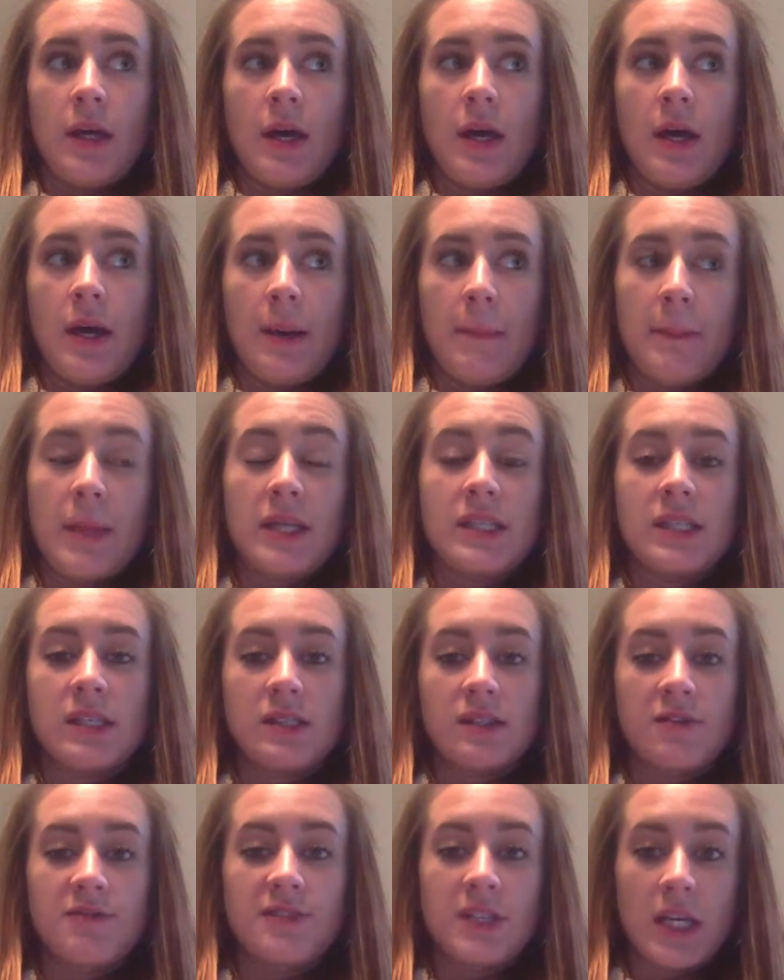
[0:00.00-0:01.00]
um,
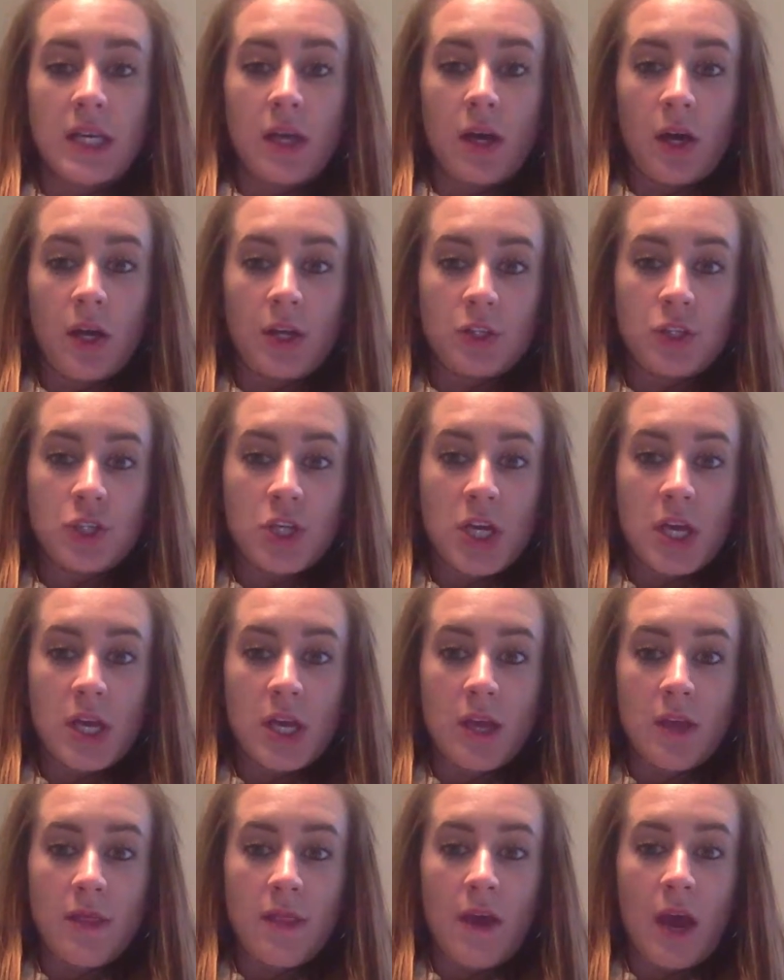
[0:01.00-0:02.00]
assistive
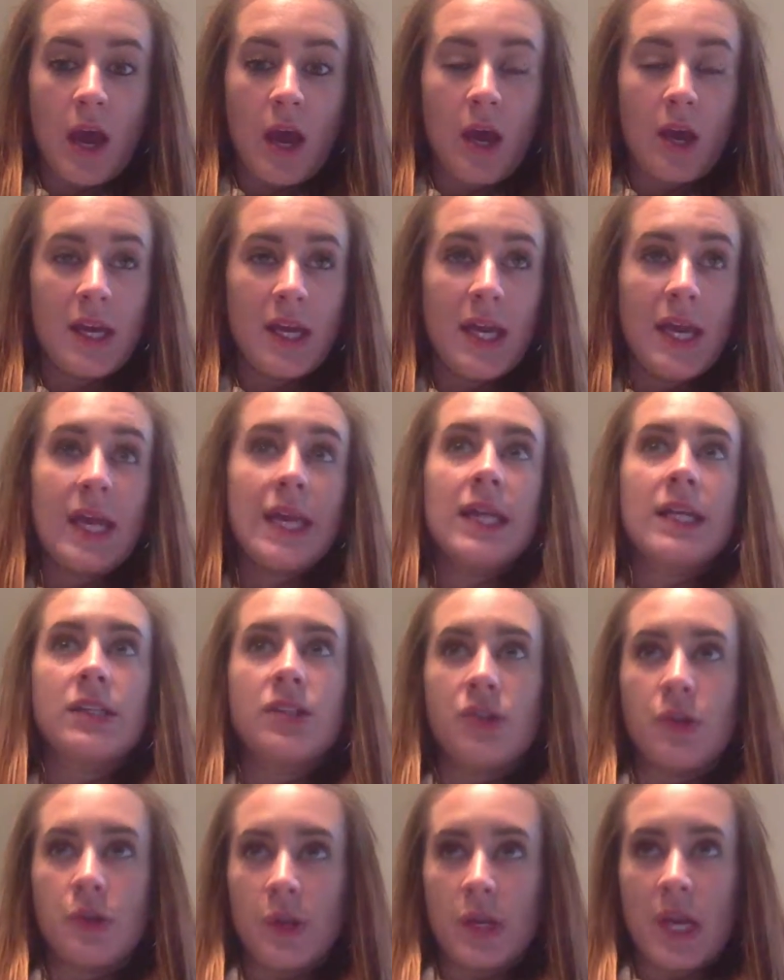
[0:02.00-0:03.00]
technology that any
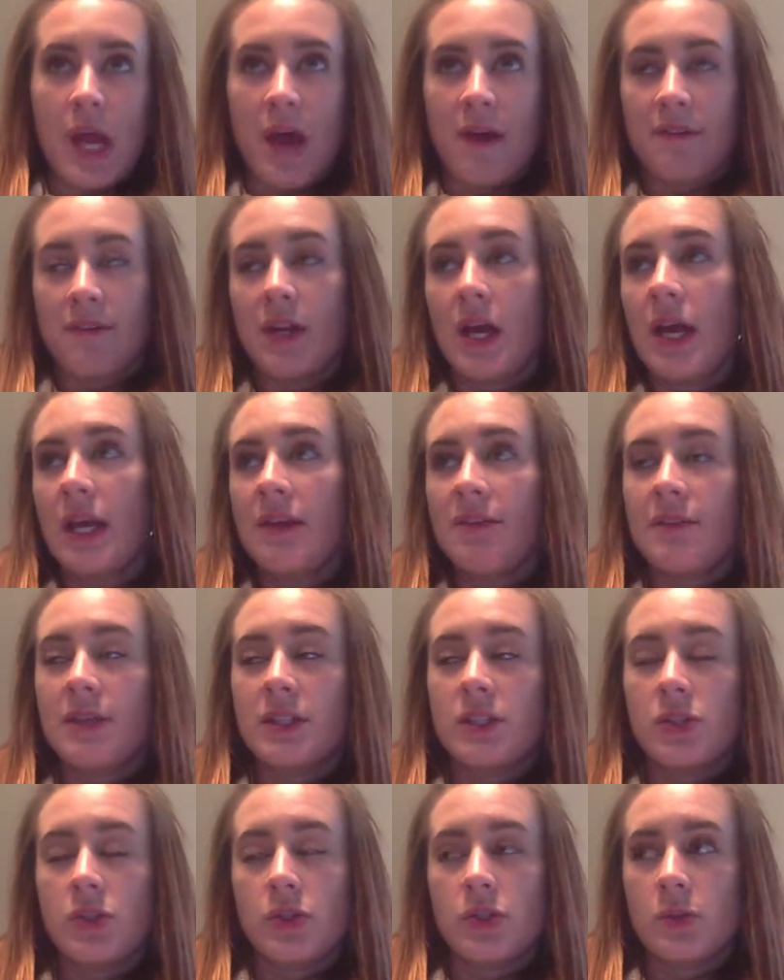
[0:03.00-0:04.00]
student can have, not even
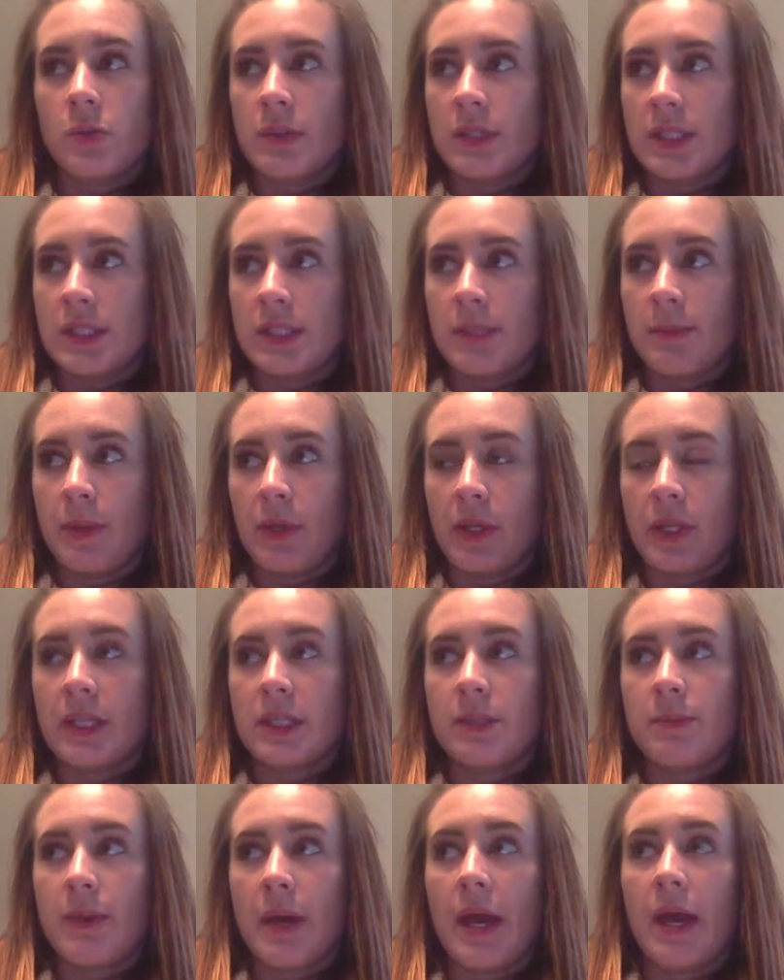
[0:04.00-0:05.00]
students with
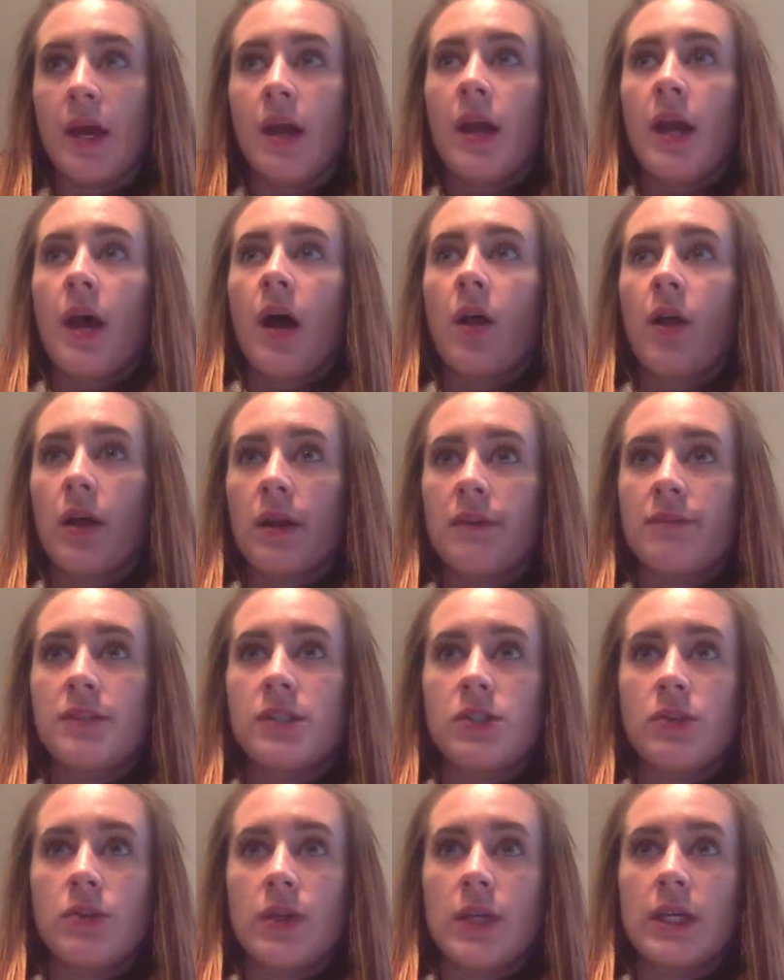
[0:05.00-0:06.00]
disabilities, but a lot of
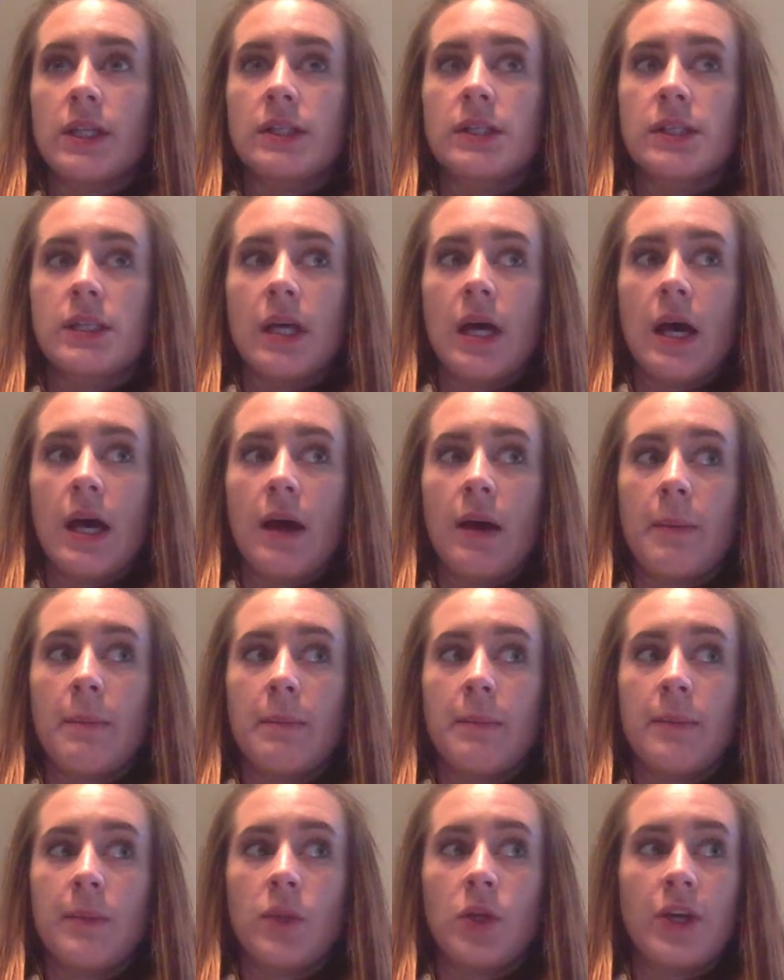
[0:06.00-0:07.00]
students
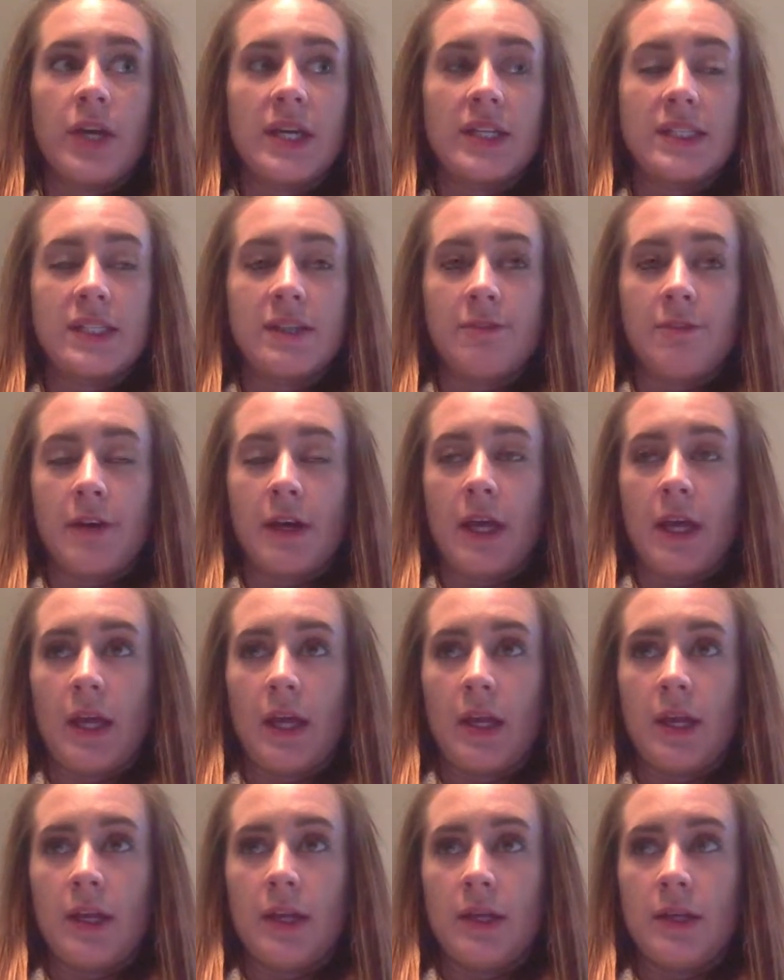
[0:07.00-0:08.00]
um, learn at different,